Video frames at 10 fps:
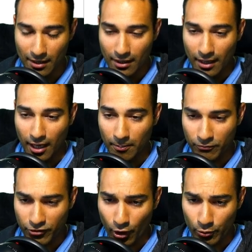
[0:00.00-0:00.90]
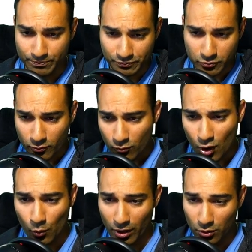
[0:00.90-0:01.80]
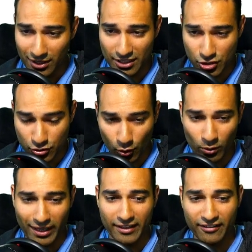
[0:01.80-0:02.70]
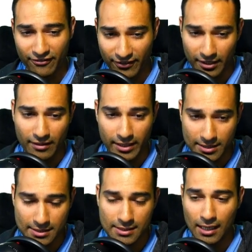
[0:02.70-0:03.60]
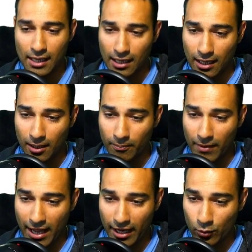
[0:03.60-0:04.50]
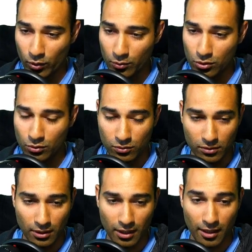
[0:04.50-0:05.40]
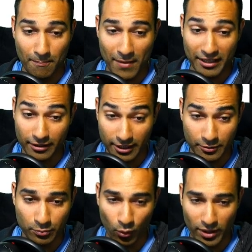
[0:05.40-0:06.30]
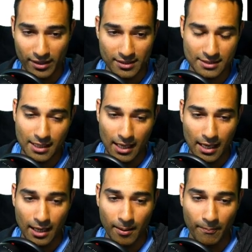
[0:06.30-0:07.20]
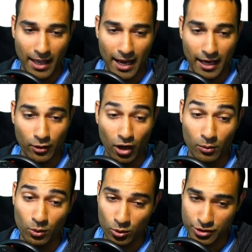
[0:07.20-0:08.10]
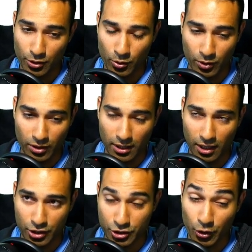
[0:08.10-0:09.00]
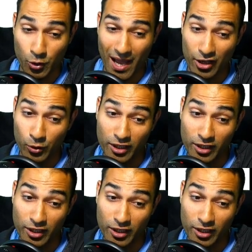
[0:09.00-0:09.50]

Um, so, we will install and configure this um, and we will uh, manually deploy this um, and I will also uh, show you how you can